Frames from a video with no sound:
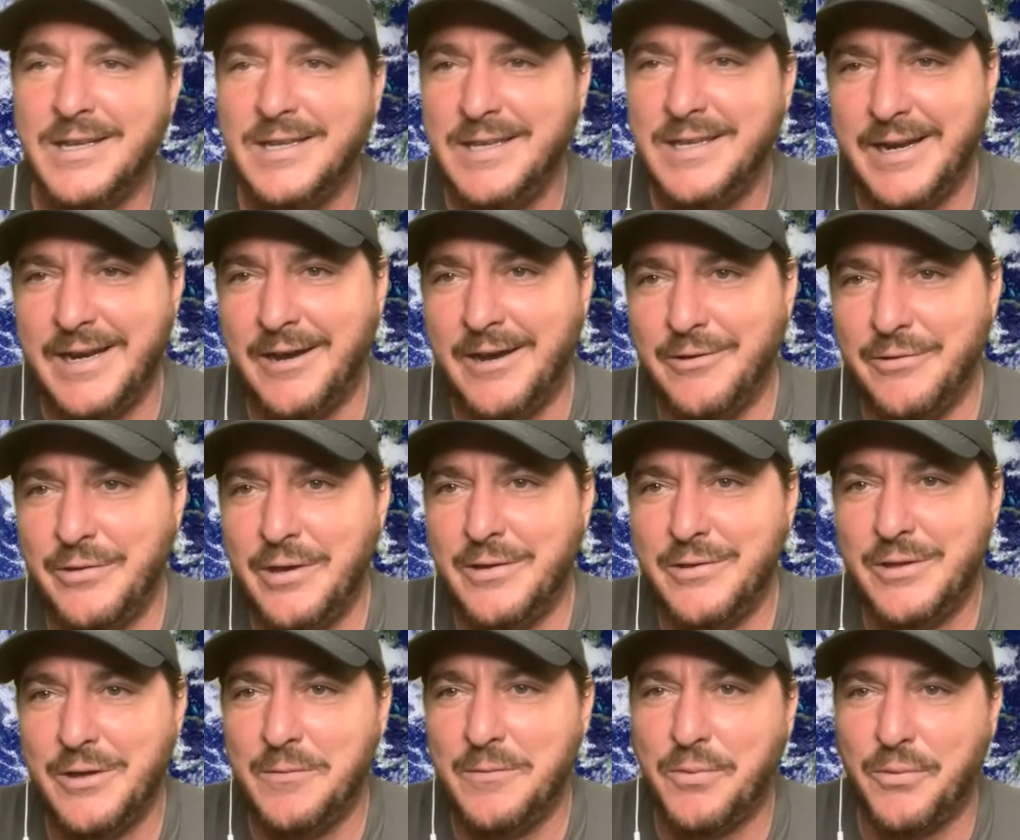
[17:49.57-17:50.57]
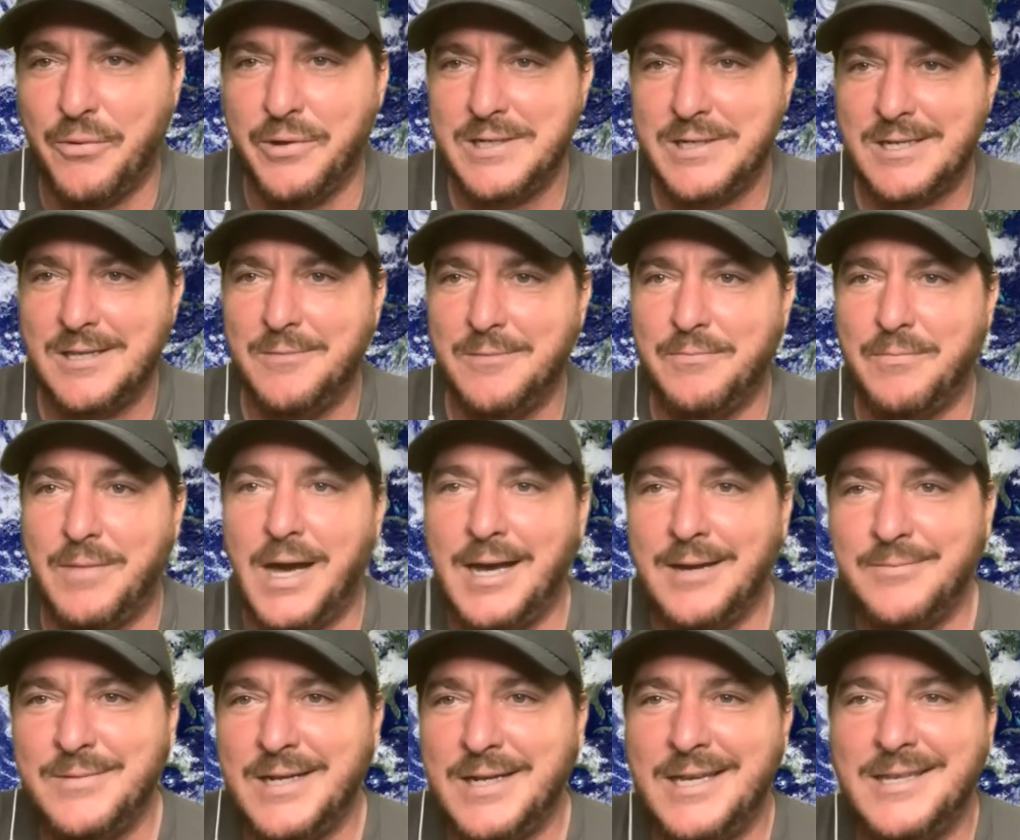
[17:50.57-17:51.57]
You know, they'll point to the
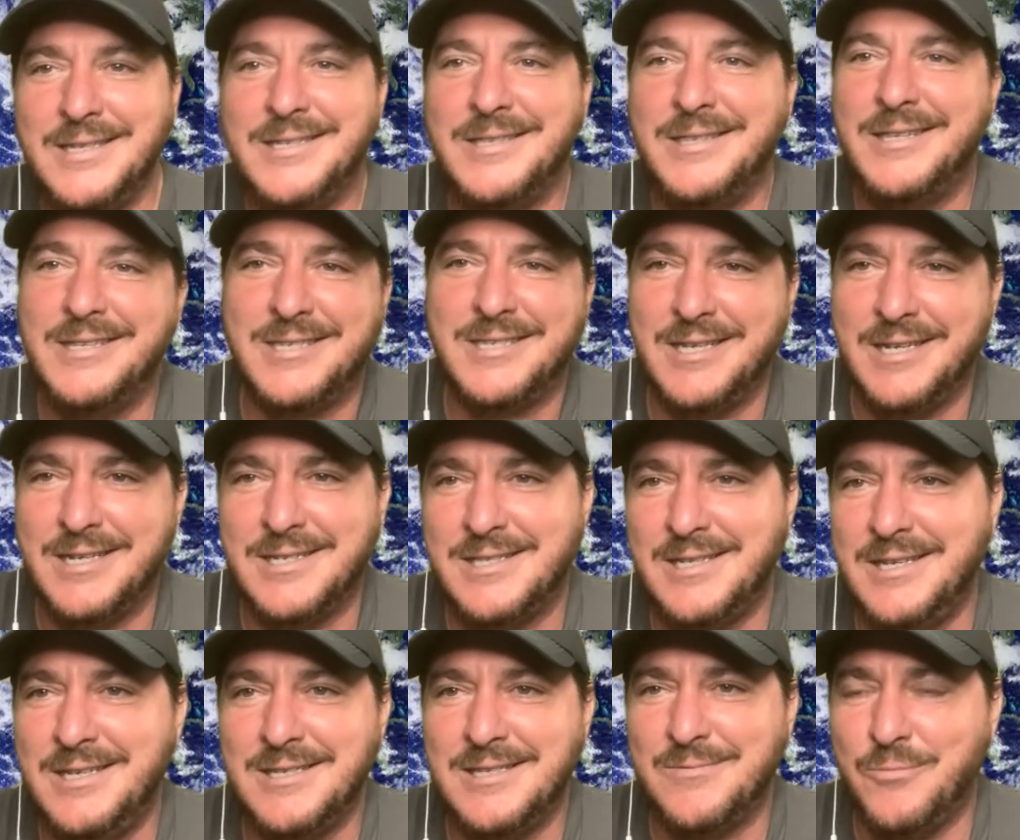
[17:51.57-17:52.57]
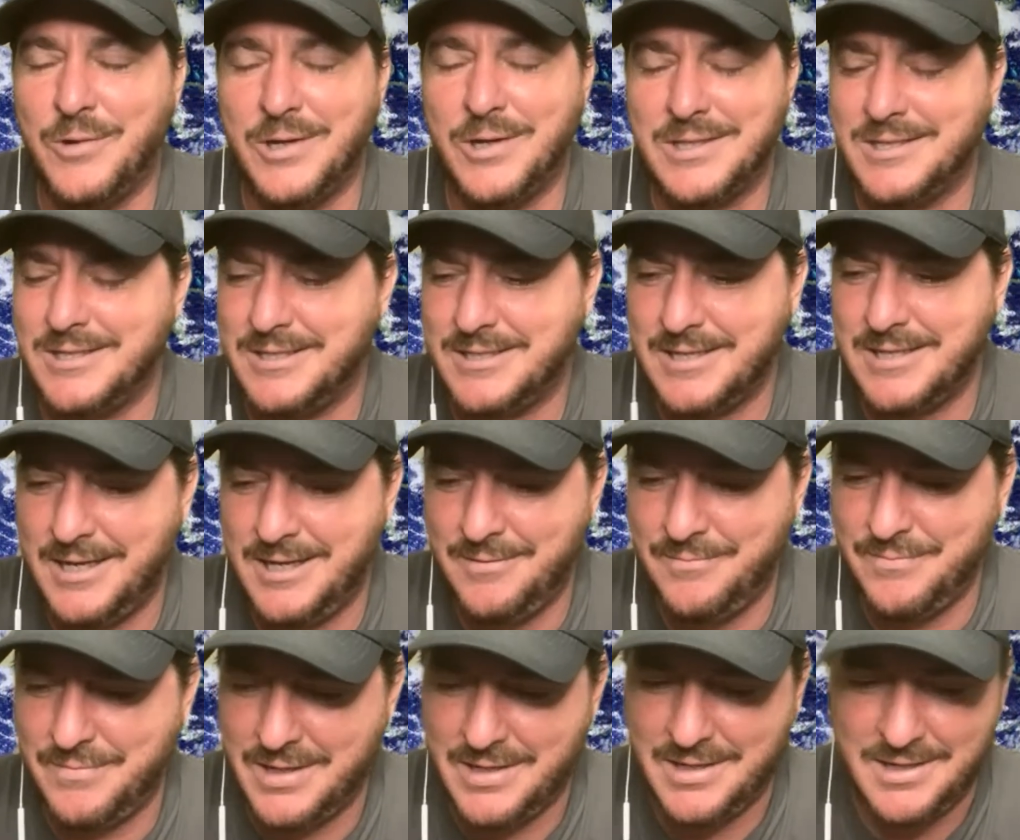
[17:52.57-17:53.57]
mob days in the 60s and what's his
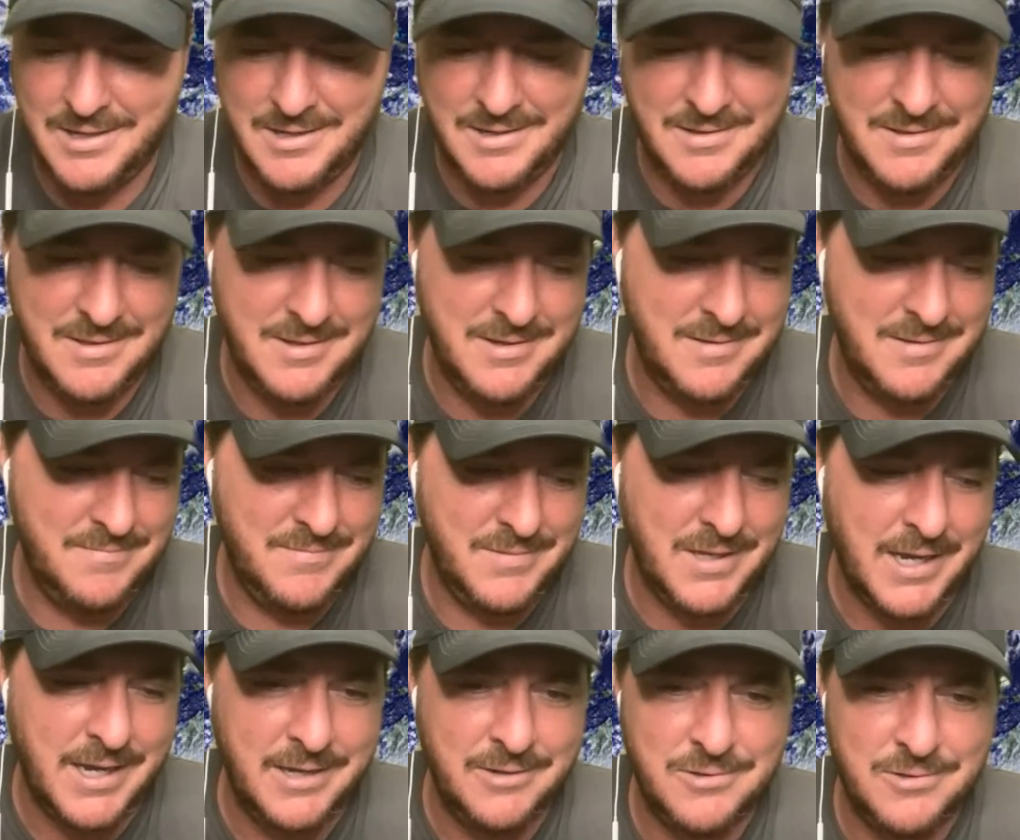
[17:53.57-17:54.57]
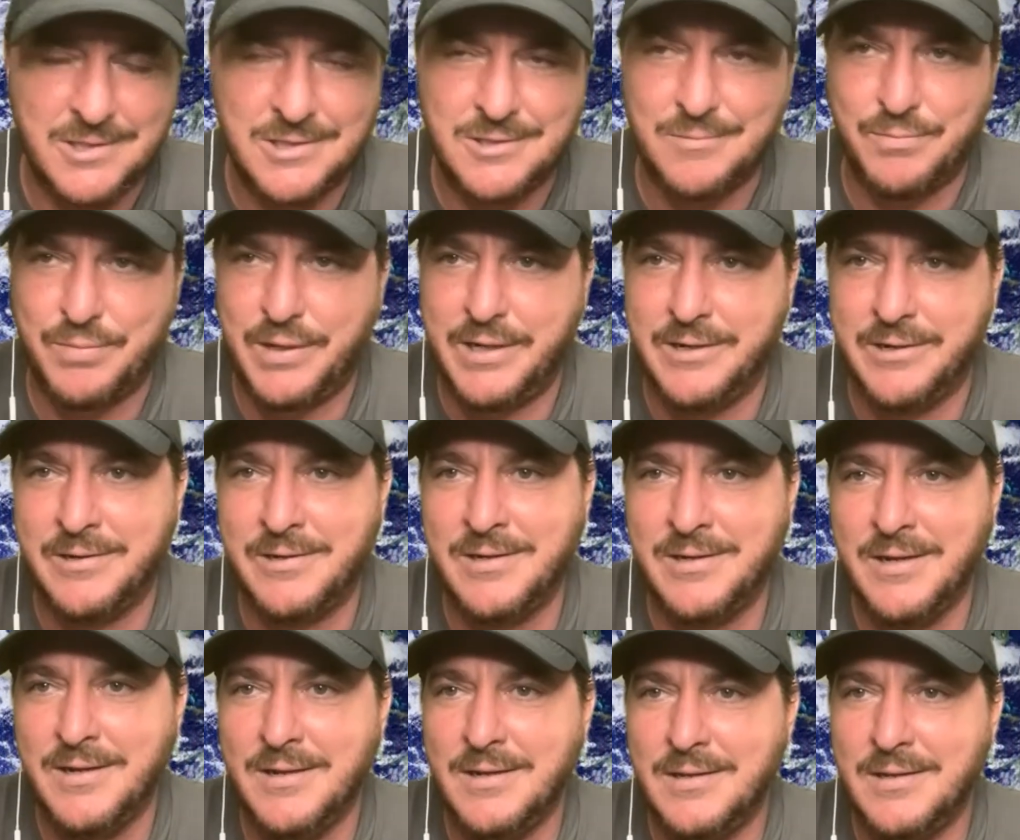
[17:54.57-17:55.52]
name, the guy who disappeared,